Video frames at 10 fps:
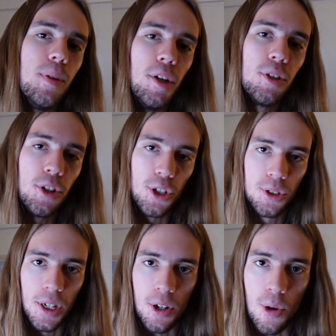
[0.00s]
Beast to
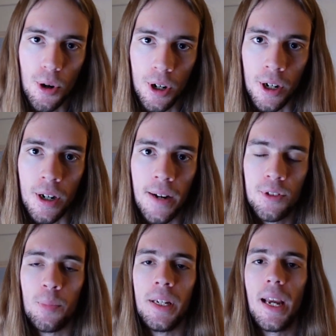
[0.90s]
just ignore her
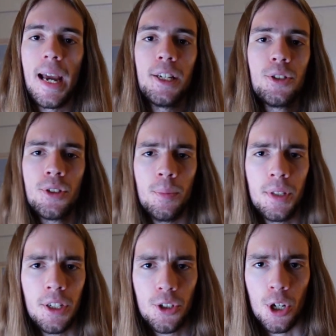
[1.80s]
after being asked
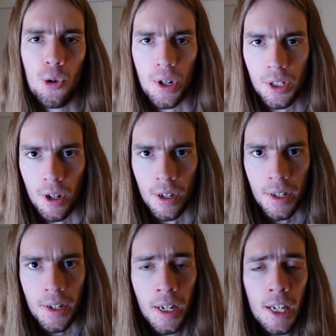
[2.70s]
something so retarded.